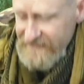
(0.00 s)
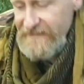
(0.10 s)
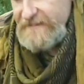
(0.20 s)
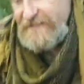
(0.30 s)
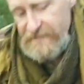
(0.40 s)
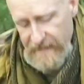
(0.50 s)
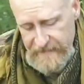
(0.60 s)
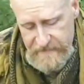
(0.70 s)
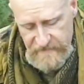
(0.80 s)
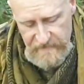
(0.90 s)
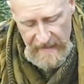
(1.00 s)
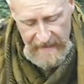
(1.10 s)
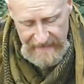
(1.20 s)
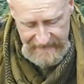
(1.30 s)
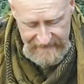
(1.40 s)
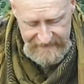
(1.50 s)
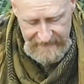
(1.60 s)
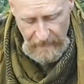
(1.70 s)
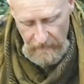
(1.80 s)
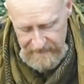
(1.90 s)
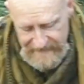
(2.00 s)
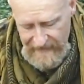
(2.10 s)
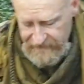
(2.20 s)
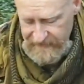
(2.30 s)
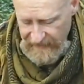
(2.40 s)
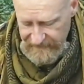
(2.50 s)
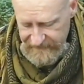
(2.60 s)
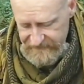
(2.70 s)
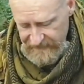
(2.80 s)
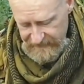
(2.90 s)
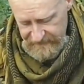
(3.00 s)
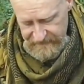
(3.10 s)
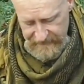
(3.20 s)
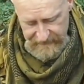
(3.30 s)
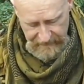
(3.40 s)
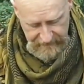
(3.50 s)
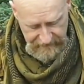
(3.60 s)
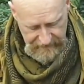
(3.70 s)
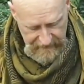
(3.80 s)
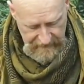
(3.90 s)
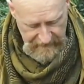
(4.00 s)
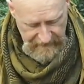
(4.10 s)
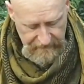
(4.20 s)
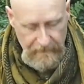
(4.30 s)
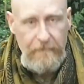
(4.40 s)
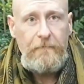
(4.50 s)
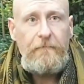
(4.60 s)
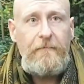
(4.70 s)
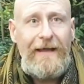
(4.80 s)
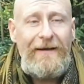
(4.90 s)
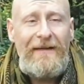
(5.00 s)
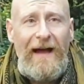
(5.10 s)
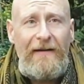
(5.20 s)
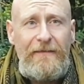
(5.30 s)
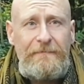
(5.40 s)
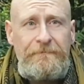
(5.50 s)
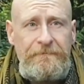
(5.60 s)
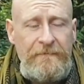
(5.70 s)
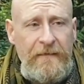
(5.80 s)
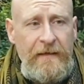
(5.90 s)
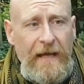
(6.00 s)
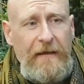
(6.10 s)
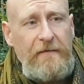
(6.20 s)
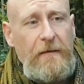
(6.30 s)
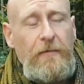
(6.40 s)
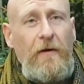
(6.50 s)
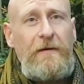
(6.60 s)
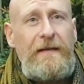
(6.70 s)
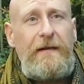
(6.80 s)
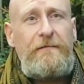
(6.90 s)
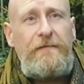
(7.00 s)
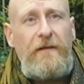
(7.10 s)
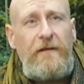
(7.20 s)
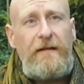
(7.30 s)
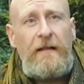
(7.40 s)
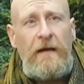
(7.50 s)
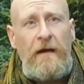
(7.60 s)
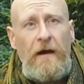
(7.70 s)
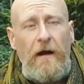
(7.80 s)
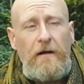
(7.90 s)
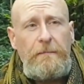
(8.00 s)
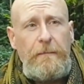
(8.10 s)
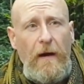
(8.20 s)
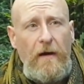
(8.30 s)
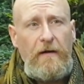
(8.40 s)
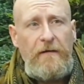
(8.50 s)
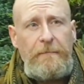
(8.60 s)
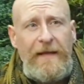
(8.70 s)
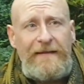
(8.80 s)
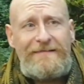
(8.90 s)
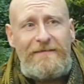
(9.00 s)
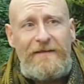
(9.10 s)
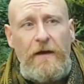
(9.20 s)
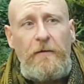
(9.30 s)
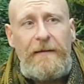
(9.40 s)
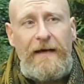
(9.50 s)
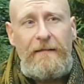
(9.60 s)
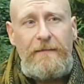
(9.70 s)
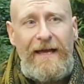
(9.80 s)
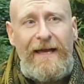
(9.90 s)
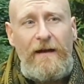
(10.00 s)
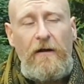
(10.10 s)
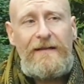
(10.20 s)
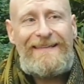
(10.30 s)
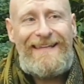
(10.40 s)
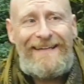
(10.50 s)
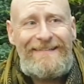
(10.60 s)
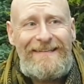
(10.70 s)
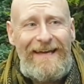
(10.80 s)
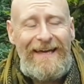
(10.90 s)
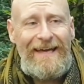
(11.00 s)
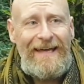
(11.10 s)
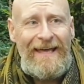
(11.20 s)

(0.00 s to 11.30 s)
certain advantages. That said, I would never carry a stainless steel knife without having either a broken down foil or a piece of an open out blade, or at least a